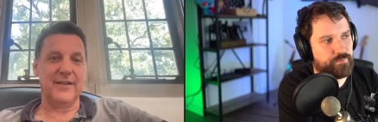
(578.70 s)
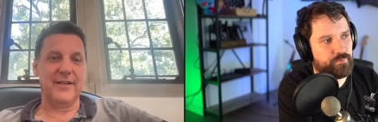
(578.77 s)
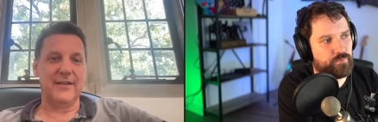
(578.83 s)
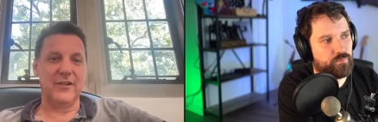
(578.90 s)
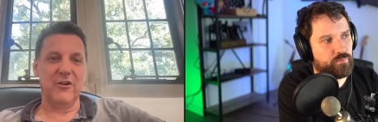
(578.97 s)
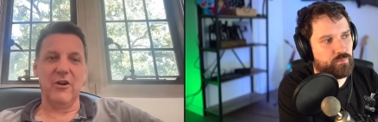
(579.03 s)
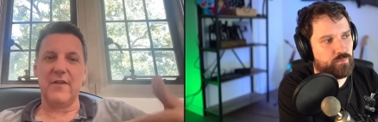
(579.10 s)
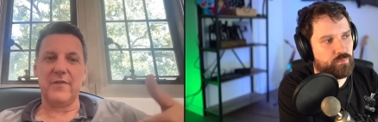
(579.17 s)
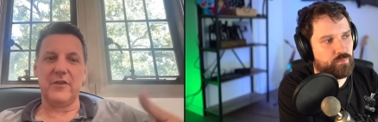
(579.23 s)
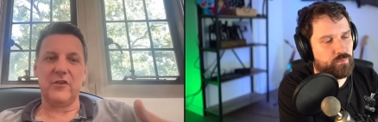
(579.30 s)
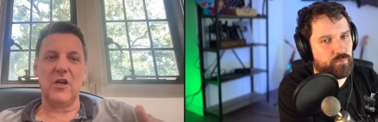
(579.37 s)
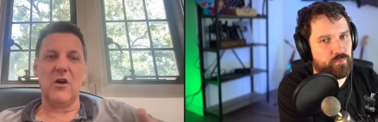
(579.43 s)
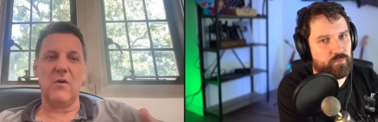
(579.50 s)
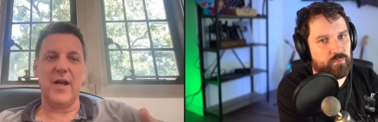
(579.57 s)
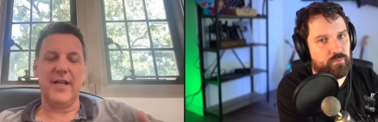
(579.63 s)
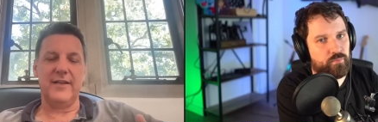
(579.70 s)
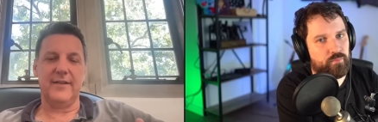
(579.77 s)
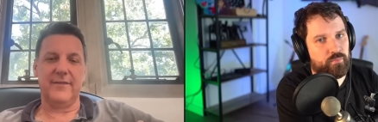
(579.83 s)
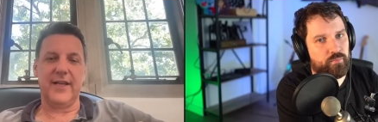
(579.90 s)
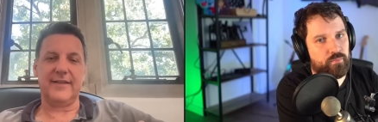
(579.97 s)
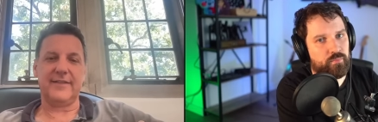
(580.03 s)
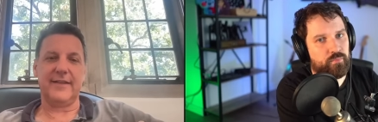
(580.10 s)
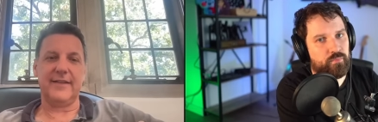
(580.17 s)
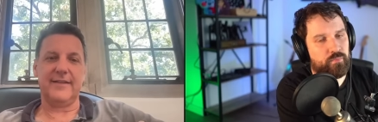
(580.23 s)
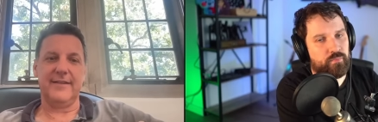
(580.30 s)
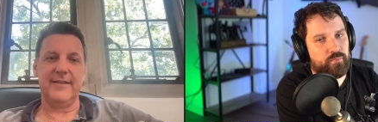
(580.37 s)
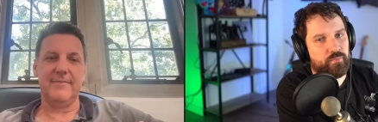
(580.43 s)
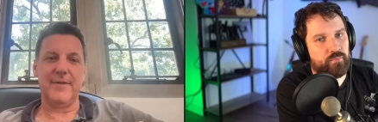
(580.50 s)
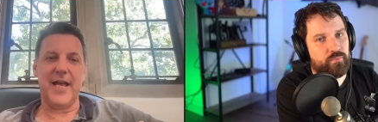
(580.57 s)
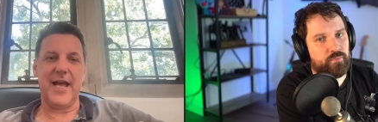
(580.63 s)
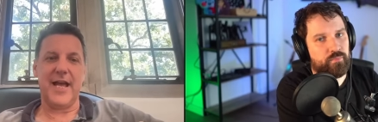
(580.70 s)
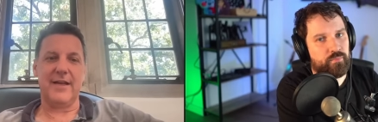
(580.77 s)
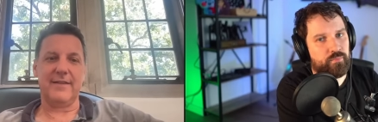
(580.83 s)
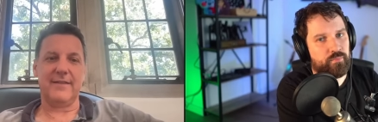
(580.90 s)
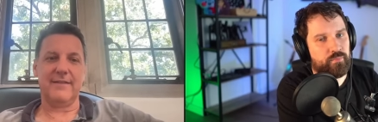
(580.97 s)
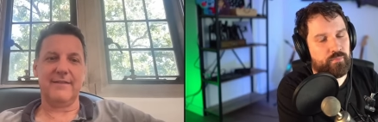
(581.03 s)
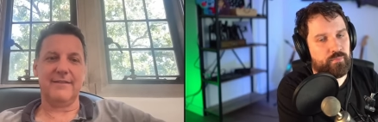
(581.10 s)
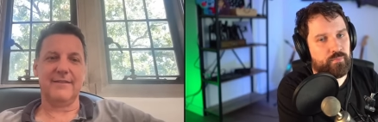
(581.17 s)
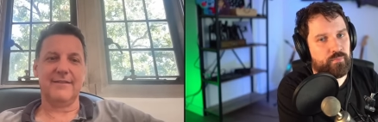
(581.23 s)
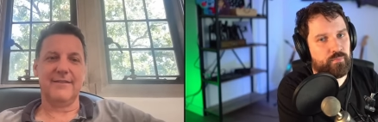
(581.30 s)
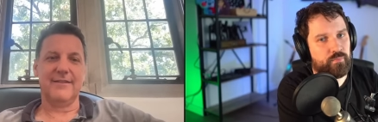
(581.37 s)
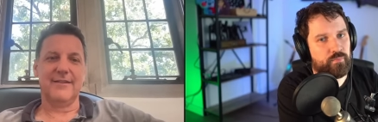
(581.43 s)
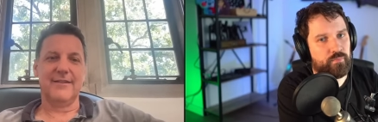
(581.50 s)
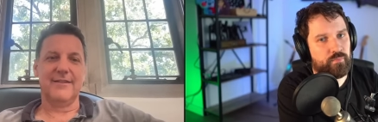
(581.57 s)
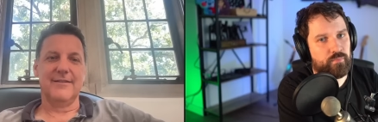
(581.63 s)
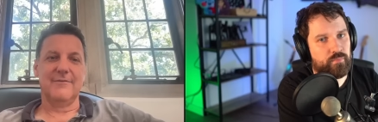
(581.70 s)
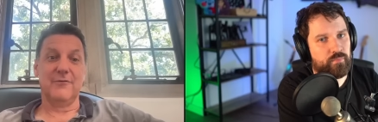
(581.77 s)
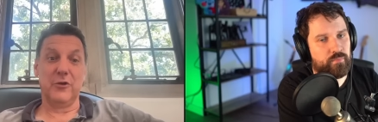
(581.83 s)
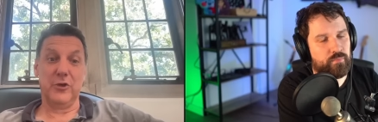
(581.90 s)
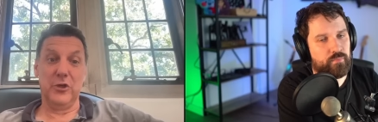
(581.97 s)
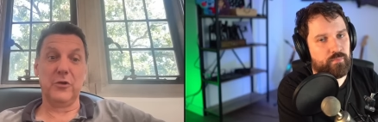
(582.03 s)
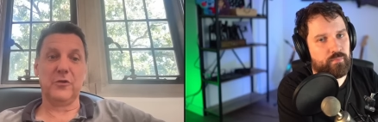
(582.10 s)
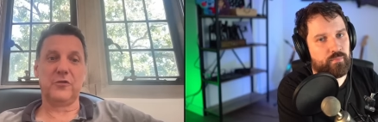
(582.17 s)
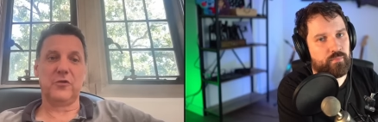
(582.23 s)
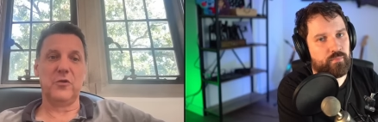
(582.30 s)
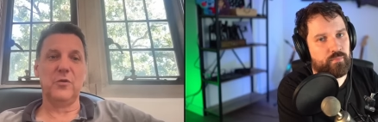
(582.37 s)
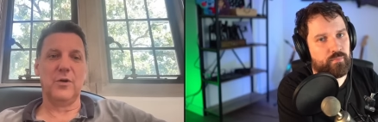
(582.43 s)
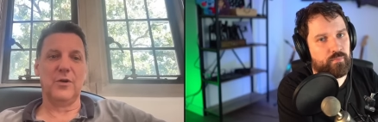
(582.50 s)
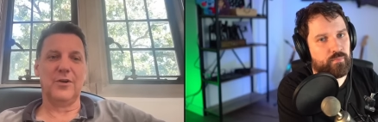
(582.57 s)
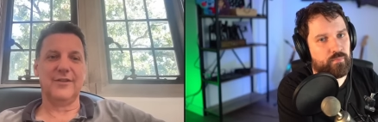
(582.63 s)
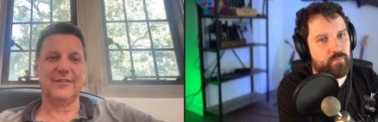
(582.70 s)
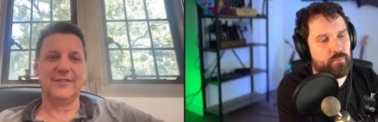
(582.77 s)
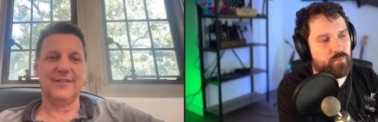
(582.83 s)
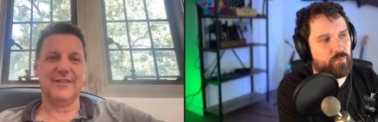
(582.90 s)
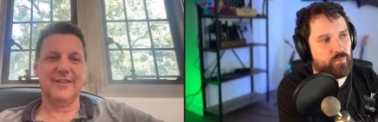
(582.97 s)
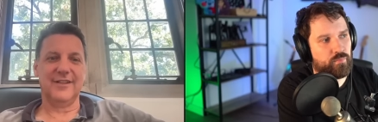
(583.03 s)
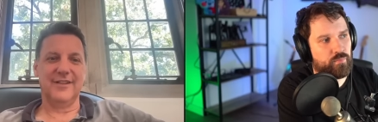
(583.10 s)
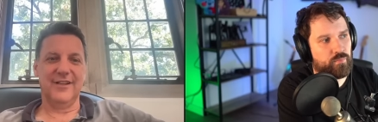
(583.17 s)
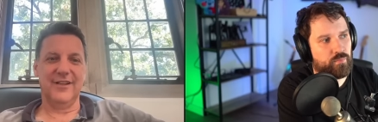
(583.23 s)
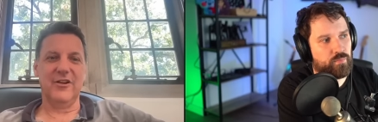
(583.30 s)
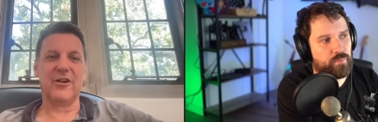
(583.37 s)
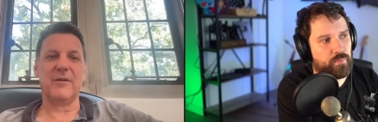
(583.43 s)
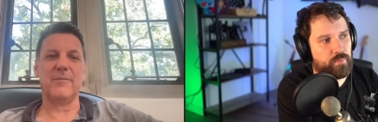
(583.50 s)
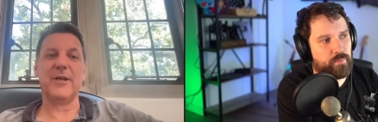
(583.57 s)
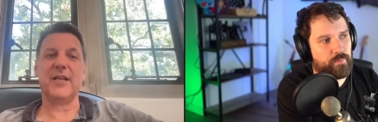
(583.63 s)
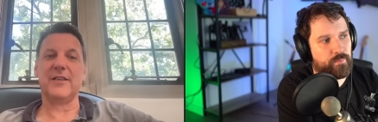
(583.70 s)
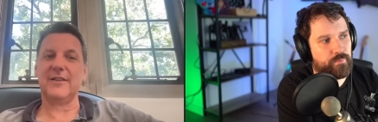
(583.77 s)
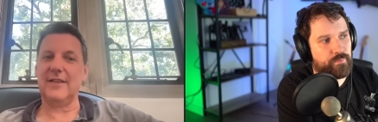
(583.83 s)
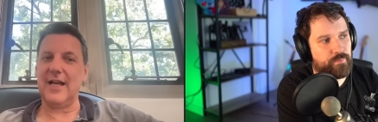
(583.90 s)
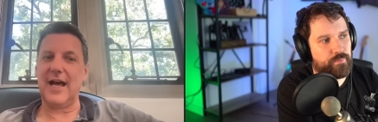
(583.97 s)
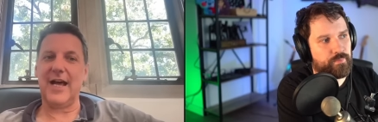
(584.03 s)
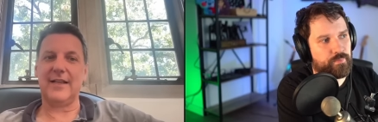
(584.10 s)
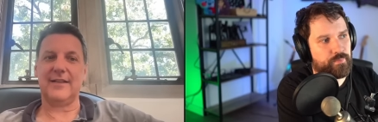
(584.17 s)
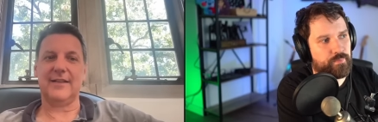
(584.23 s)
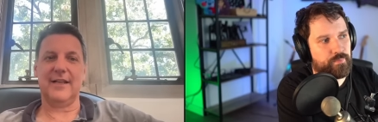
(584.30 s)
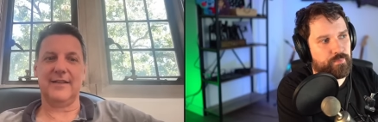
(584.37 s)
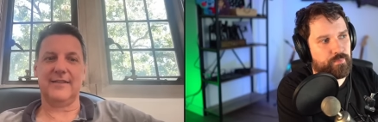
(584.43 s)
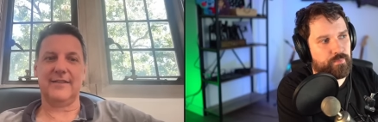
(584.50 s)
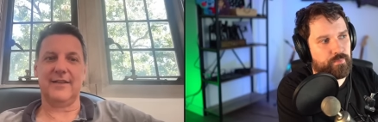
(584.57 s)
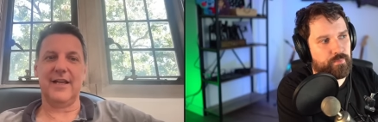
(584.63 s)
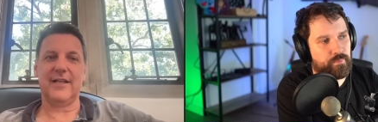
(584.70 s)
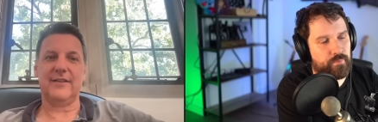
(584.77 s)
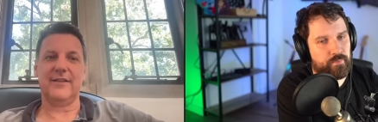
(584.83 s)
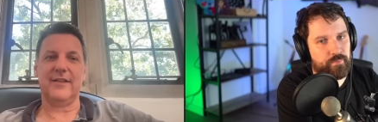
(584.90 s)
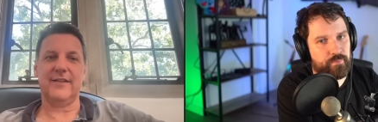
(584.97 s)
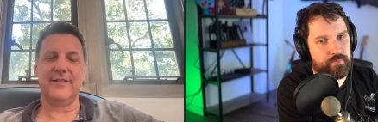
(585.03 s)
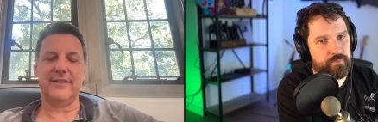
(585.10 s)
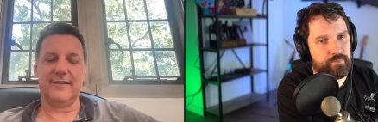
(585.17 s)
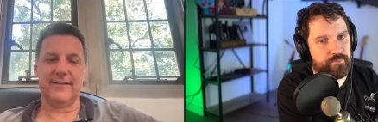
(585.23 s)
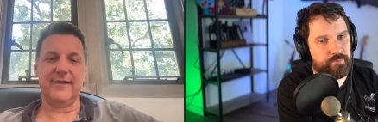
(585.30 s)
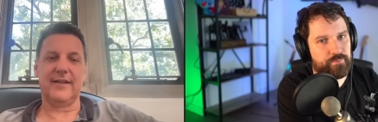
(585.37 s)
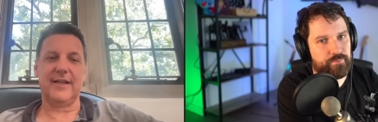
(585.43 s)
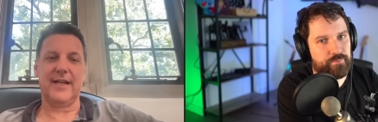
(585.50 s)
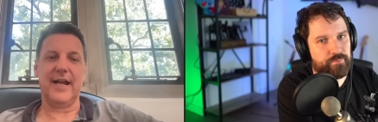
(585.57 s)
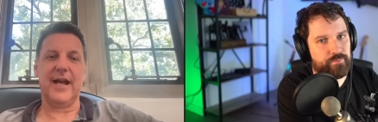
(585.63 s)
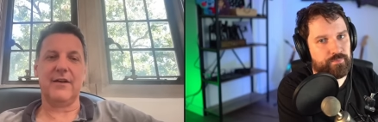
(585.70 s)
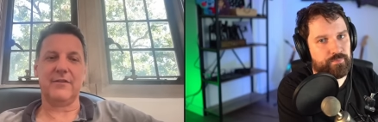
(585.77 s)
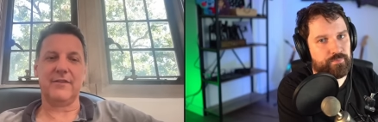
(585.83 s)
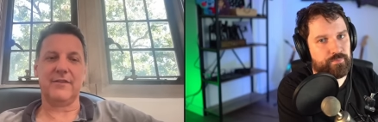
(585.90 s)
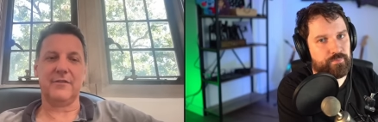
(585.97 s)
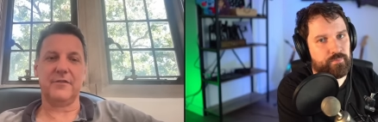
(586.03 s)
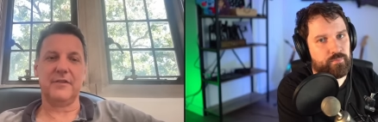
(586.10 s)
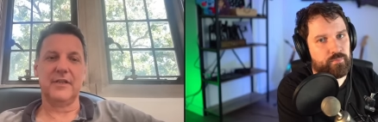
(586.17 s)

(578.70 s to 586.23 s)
Speaker 1: and you're on the low end of S A T math for your school, you're going to be a lot less likely to stick it out.